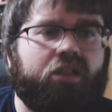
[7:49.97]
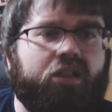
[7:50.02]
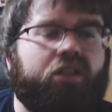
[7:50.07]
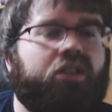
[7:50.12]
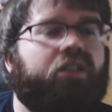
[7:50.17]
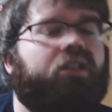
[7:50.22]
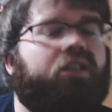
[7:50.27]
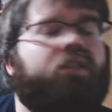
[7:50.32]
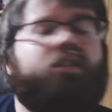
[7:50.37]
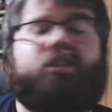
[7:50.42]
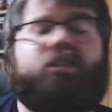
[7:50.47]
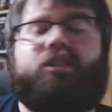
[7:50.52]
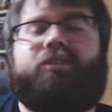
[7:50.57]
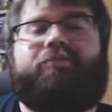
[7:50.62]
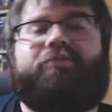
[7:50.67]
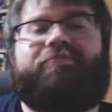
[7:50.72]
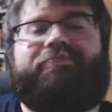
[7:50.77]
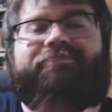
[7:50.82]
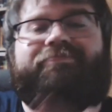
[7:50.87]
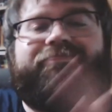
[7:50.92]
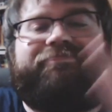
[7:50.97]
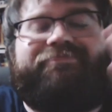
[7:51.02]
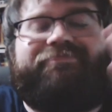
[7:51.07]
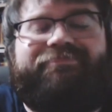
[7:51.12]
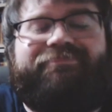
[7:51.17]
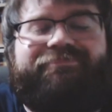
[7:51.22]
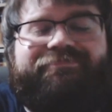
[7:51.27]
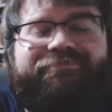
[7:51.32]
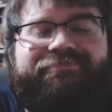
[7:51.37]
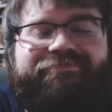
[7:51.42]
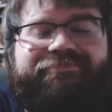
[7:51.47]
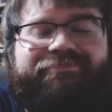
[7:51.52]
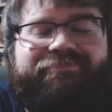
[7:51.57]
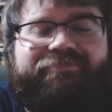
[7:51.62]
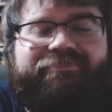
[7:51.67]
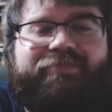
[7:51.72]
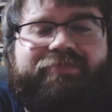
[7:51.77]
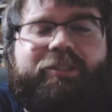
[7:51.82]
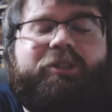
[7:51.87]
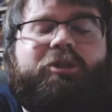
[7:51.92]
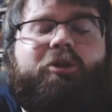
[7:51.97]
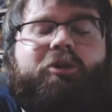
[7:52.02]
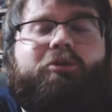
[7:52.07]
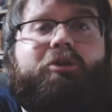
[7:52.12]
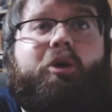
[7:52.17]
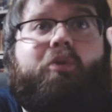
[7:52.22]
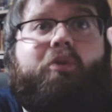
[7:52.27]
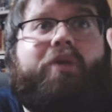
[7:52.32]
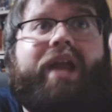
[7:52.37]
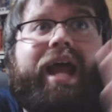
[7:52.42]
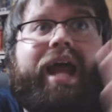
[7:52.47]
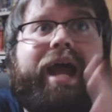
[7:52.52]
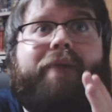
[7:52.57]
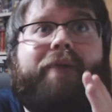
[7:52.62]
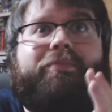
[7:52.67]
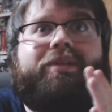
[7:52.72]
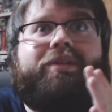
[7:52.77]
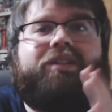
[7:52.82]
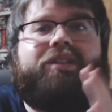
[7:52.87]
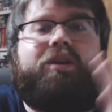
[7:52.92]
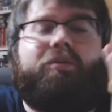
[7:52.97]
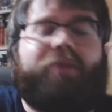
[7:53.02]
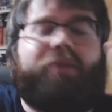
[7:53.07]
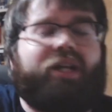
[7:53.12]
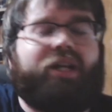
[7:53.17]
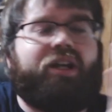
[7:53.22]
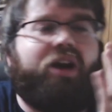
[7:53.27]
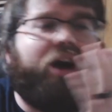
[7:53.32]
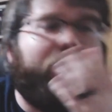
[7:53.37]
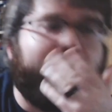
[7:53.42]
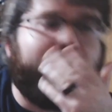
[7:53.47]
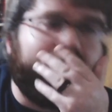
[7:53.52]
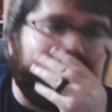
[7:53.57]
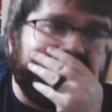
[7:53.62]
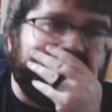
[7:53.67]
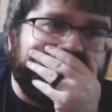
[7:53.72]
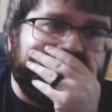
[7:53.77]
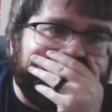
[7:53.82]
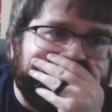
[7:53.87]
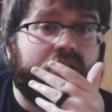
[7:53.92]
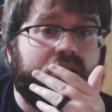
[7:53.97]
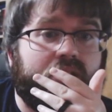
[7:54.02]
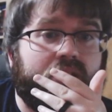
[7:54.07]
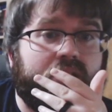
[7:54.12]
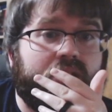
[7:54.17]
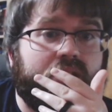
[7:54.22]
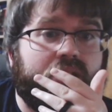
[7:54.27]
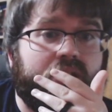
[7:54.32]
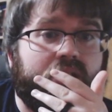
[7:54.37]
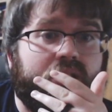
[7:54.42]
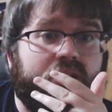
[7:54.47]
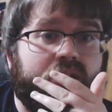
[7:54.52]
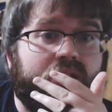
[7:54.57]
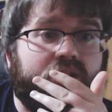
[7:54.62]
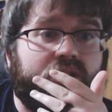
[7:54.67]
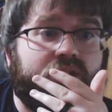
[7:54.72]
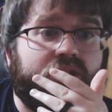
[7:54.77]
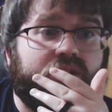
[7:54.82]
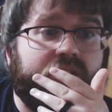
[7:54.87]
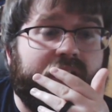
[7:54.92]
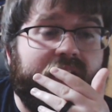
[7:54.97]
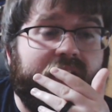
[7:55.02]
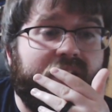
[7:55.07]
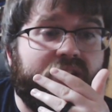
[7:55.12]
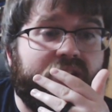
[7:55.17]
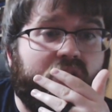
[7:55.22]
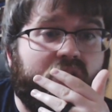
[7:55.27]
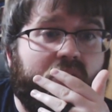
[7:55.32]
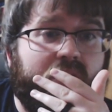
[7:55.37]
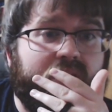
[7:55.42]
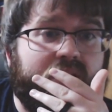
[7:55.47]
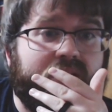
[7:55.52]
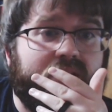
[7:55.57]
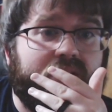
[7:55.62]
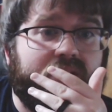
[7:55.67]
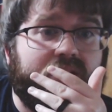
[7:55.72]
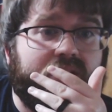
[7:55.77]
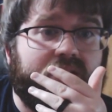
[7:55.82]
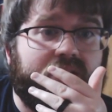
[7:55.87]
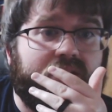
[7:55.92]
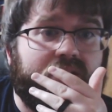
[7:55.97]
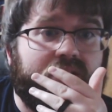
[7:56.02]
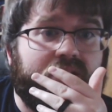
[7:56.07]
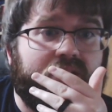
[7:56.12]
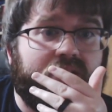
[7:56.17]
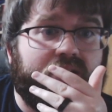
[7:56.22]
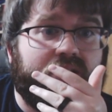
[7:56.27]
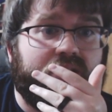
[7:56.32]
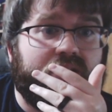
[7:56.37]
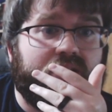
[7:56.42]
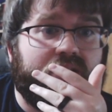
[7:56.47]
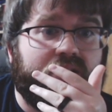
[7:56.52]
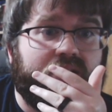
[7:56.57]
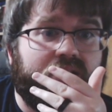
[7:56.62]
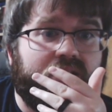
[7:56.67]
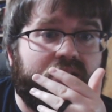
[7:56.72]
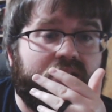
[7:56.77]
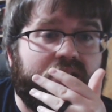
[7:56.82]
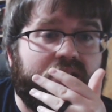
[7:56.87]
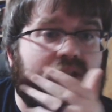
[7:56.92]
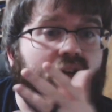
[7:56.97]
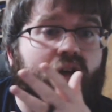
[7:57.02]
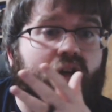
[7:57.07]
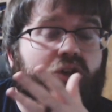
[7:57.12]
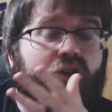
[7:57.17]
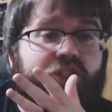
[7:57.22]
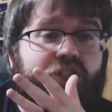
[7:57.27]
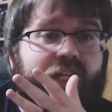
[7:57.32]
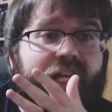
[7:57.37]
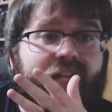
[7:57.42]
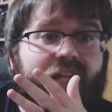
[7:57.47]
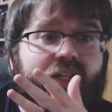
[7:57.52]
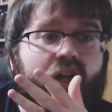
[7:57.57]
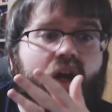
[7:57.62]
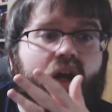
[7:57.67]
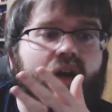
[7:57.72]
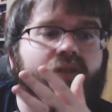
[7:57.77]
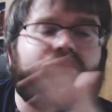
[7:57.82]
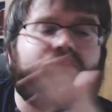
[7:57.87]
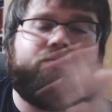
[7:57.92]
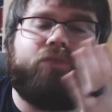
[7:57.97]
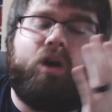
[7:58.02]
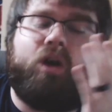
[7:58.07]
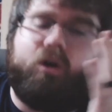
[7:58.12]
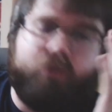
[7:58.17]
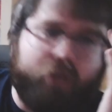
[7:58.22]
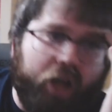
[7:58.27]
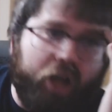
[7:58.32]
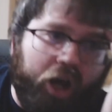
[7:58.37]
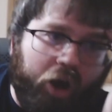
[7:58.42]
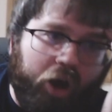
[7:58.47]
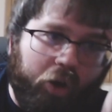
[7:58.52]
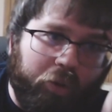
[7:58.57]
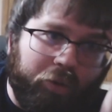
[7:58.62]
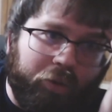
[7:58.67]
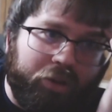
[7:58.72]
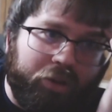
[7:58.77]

Fairbanks? What happened? You don't know what happened. Oh, my God. She didn't do it. No, she didn't know. Oh, no.